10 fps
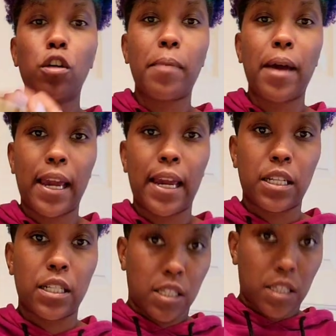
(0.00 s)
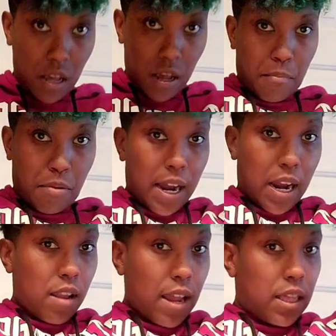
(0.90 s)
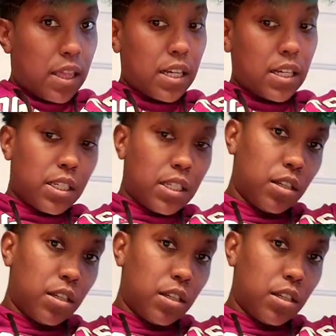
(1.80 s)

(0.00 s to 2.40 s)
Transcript: over my hands, pluck it out like this.